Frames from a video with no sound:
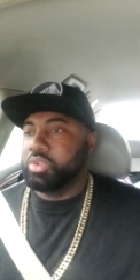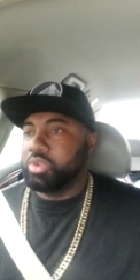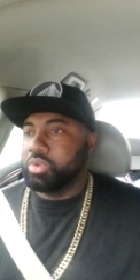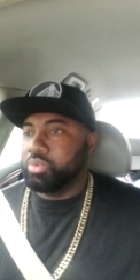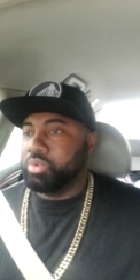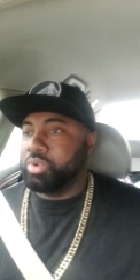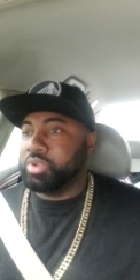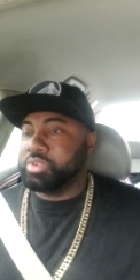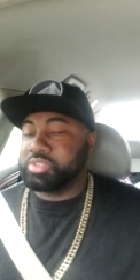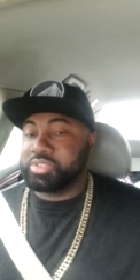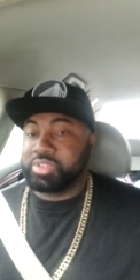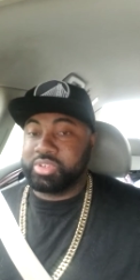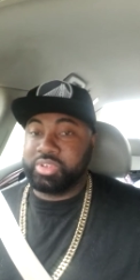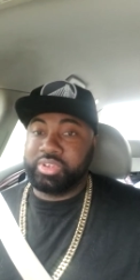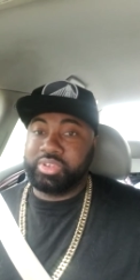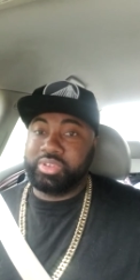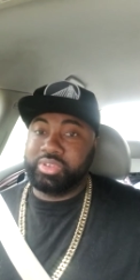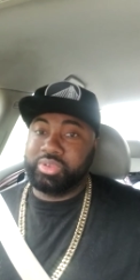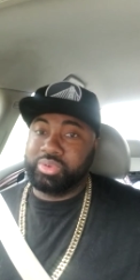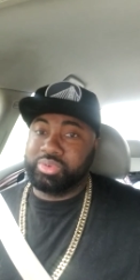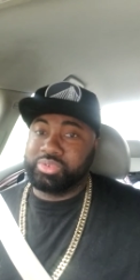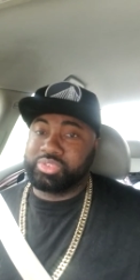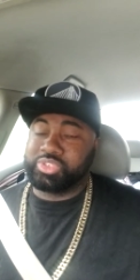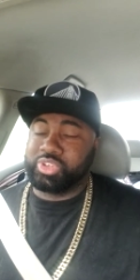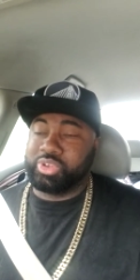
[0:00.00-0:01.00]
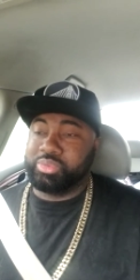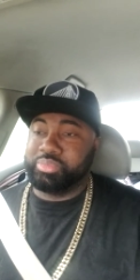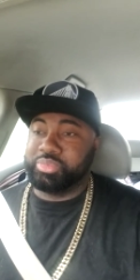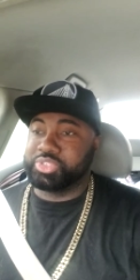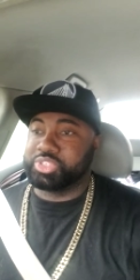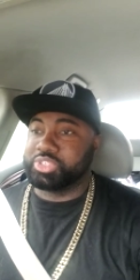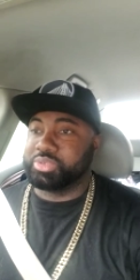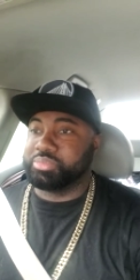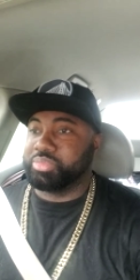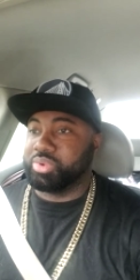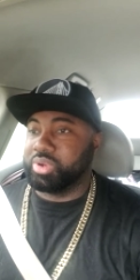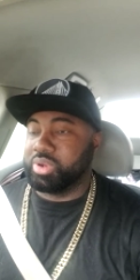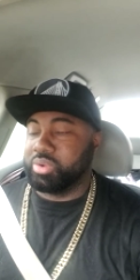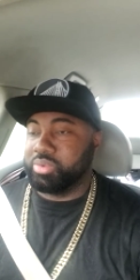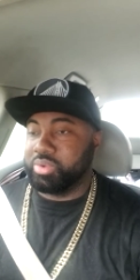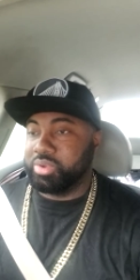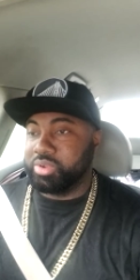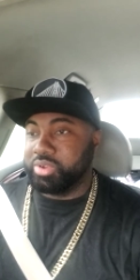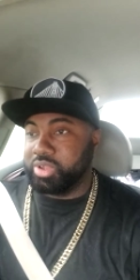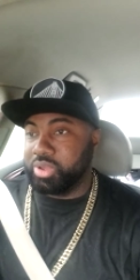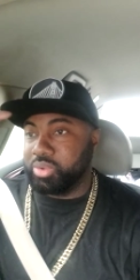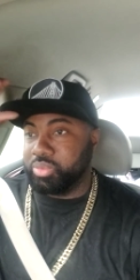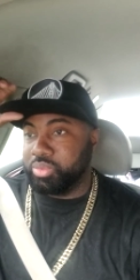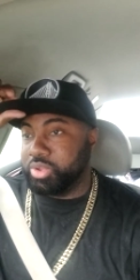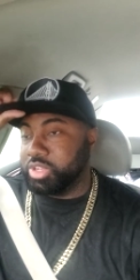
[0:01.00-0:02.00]
What's good, YouTube? It's your boy
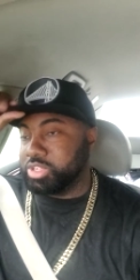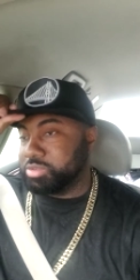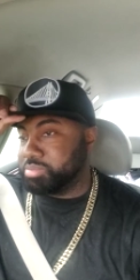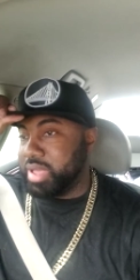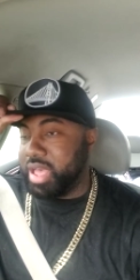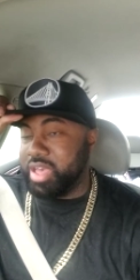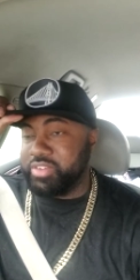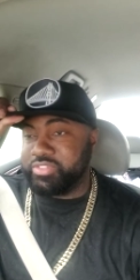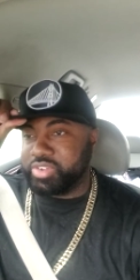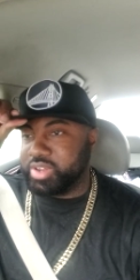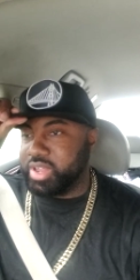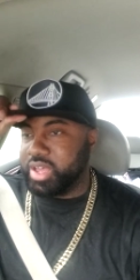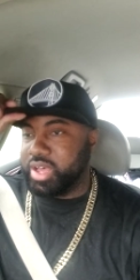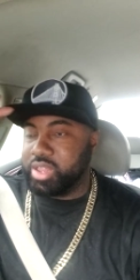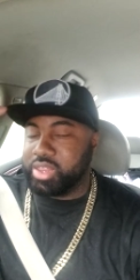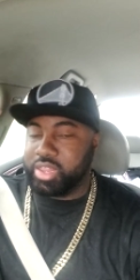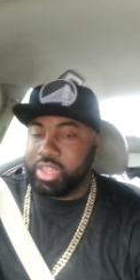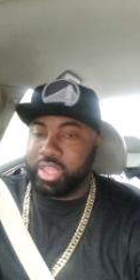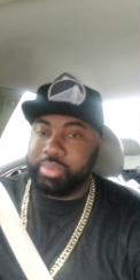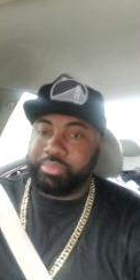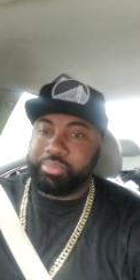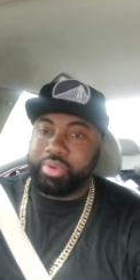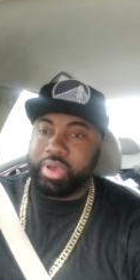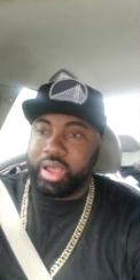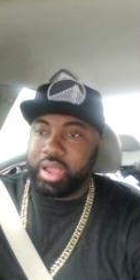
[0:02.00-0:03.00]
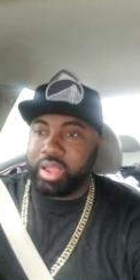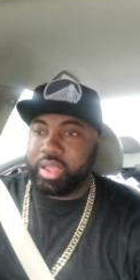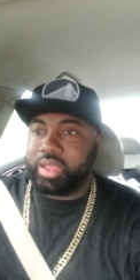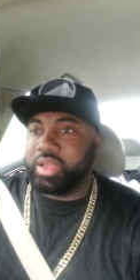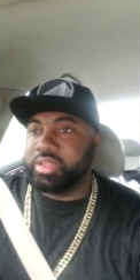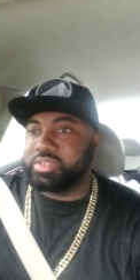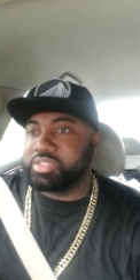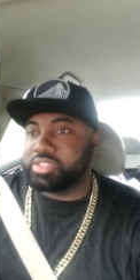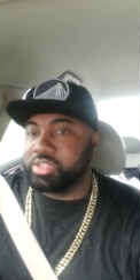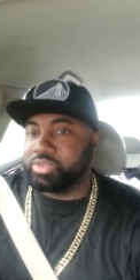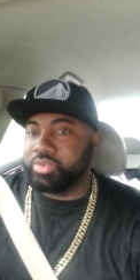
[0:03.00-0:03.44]
Roeneil Williams back from our Outlet Podcast.